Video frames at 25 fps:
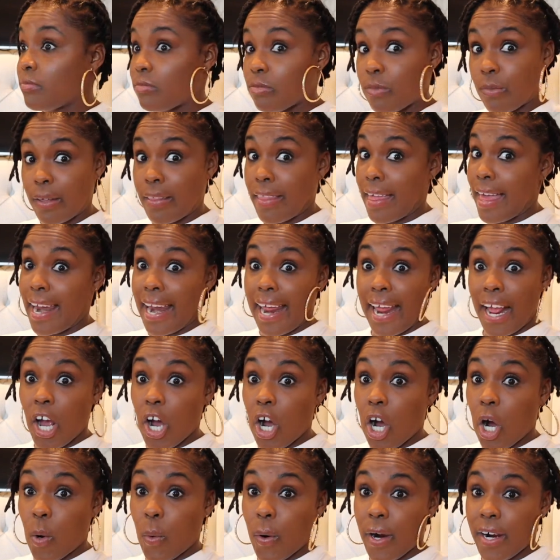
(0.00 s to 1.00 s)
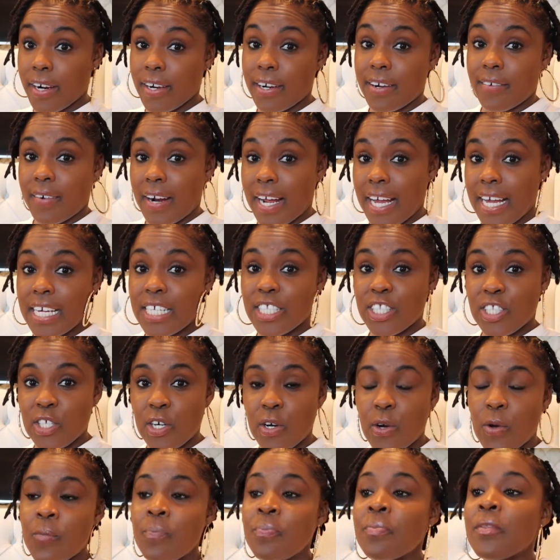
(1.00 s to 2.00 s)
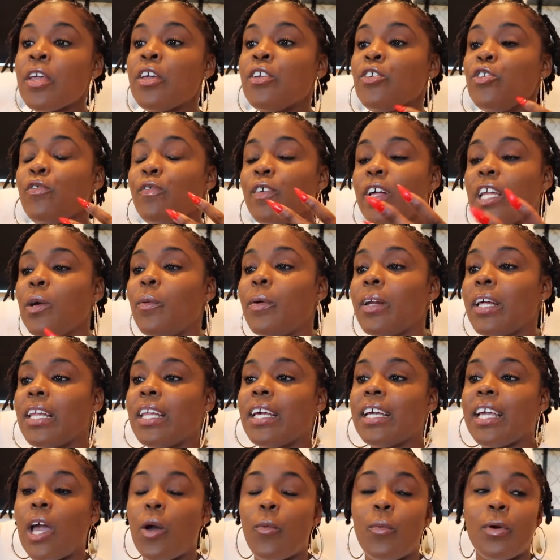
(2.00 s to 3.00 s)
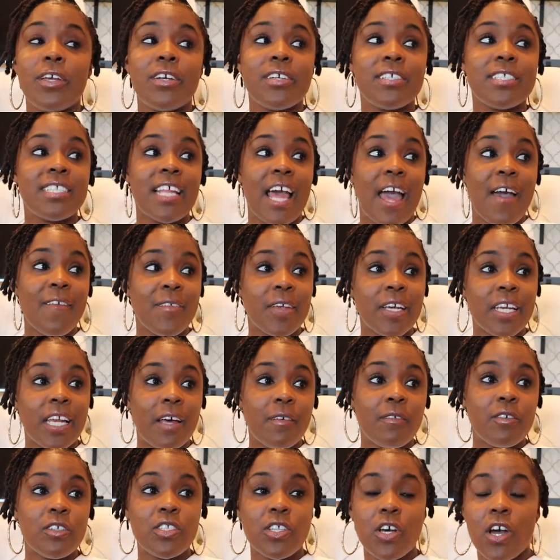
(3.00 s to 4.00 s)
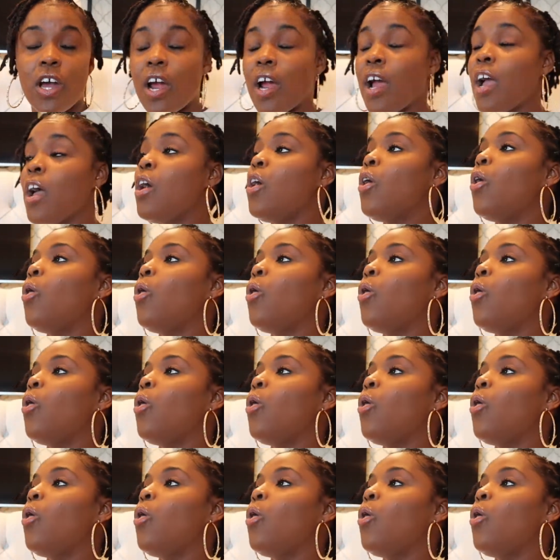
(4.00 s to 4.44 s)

Well, that ain't gonna work, right? So you really want to look at what your staffing levels are,